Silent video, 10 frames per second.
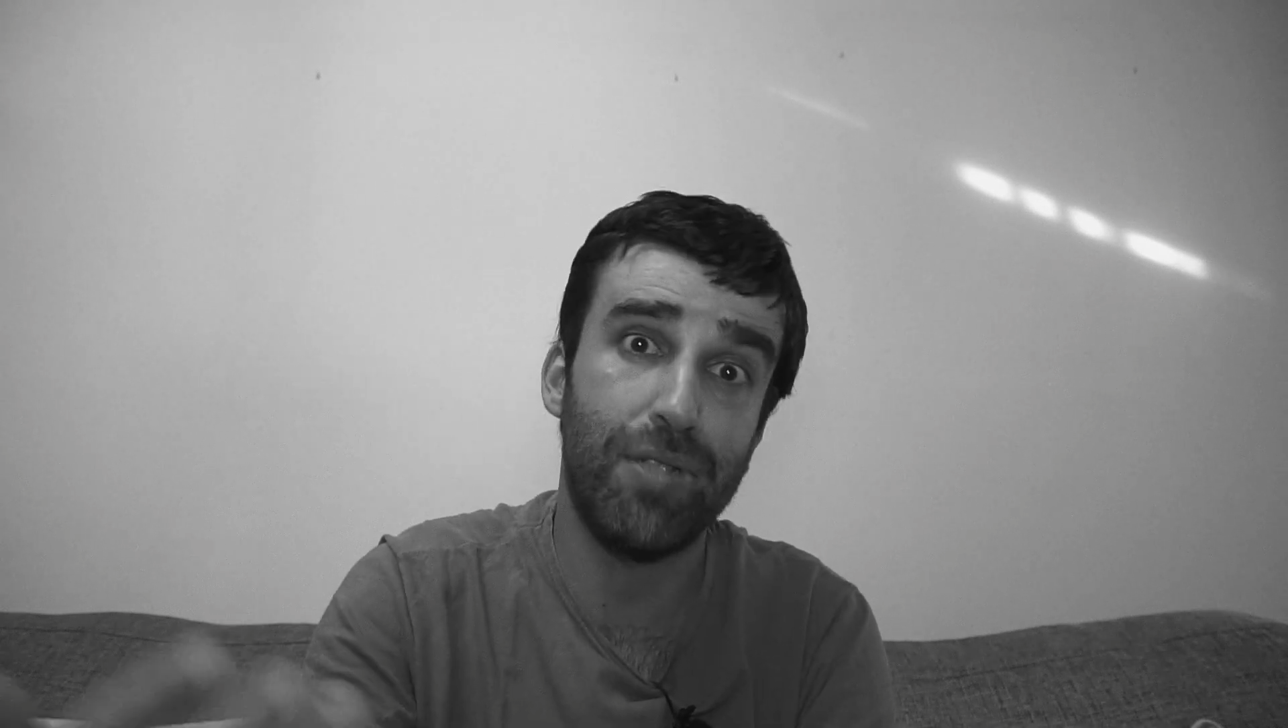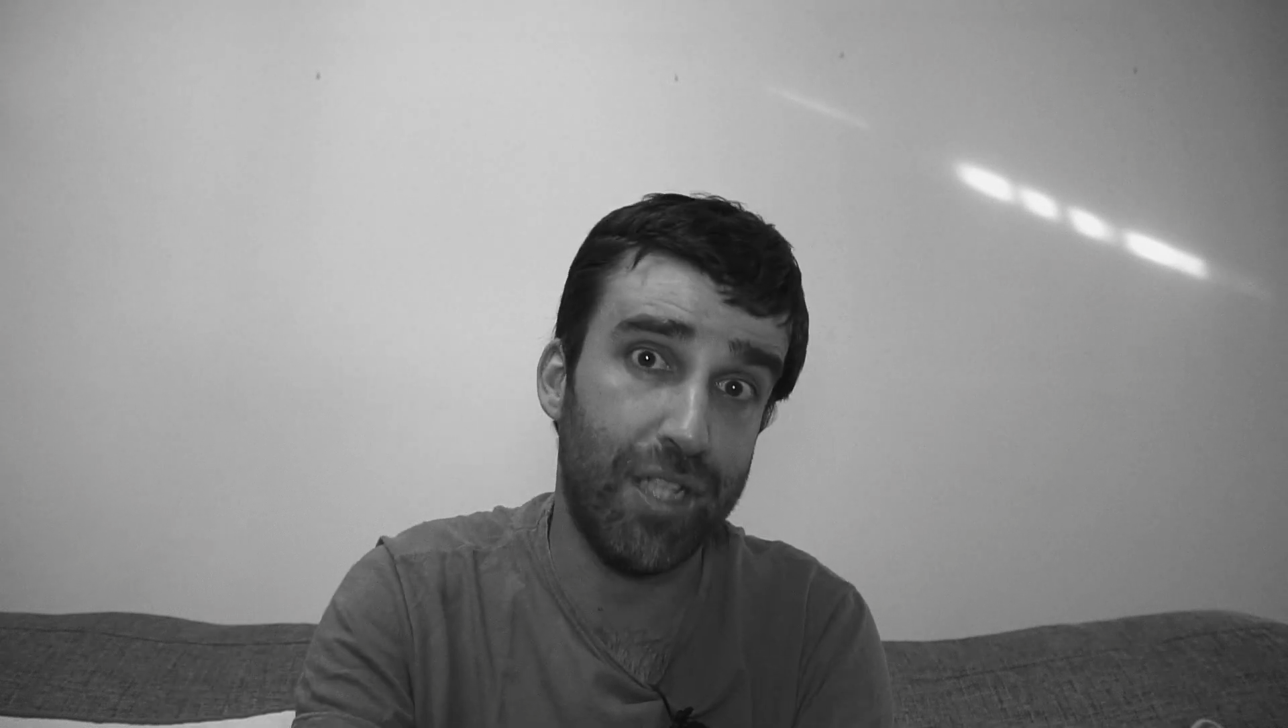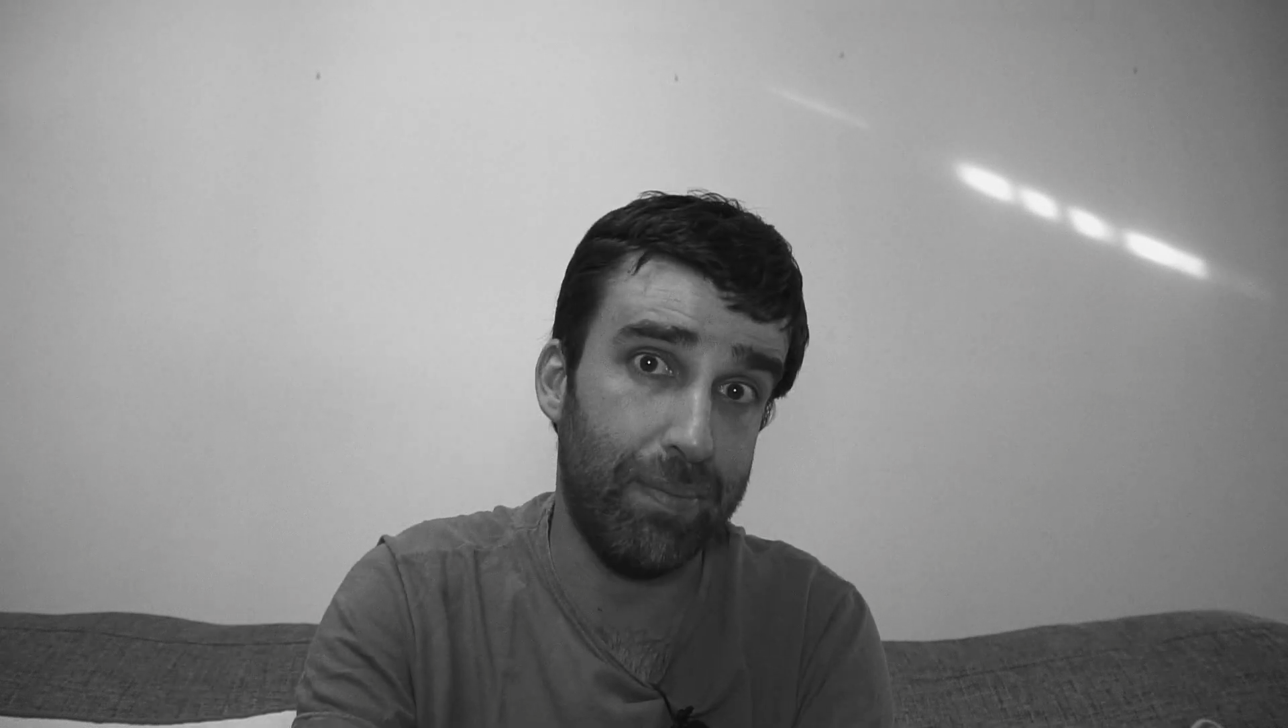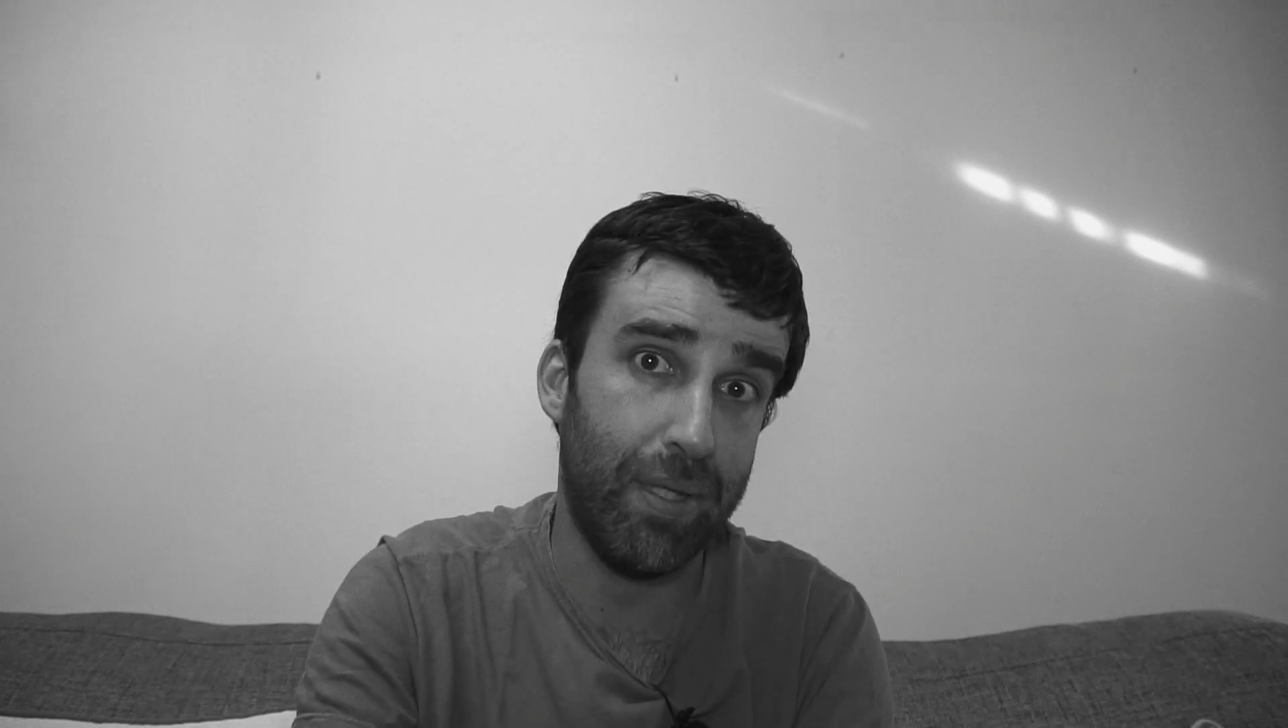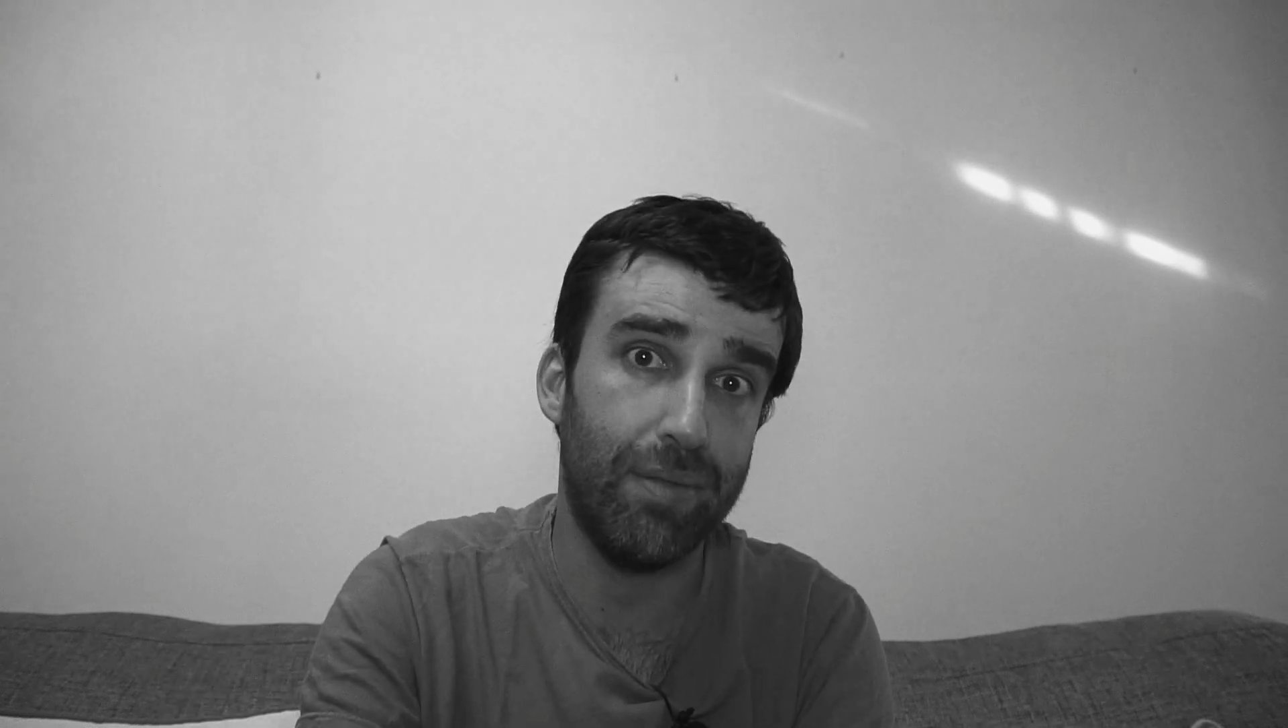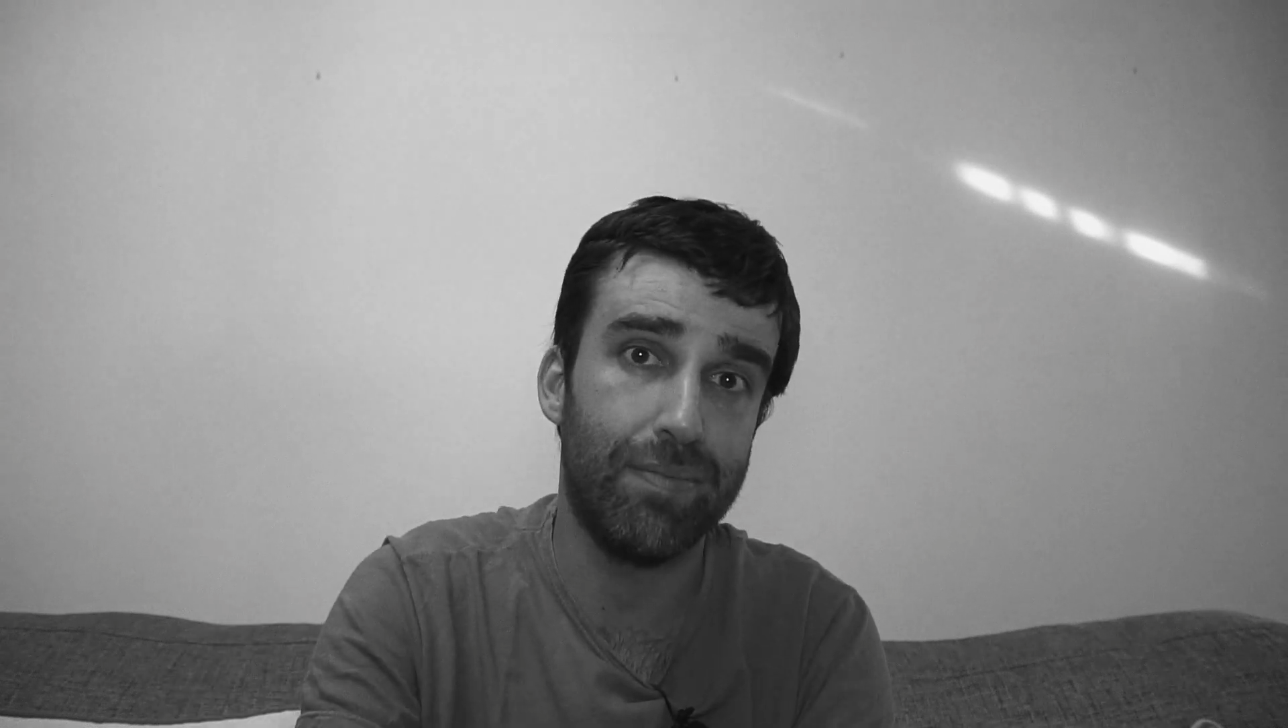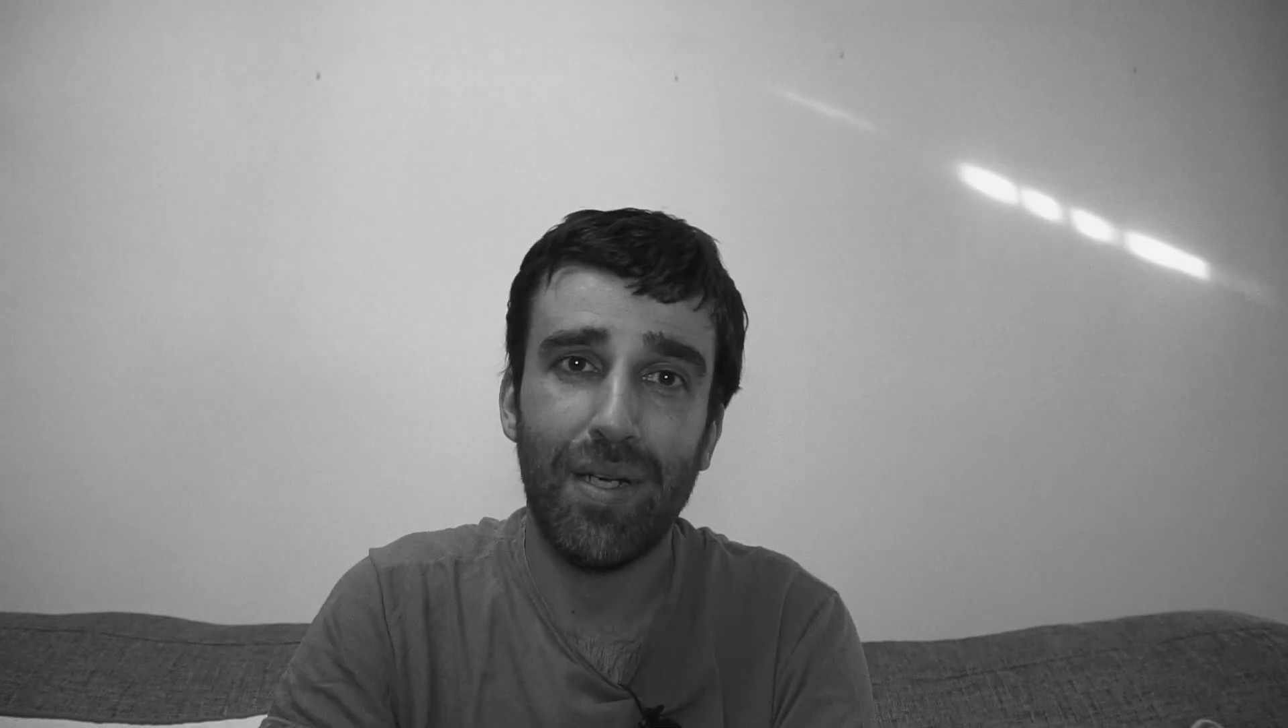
shipping.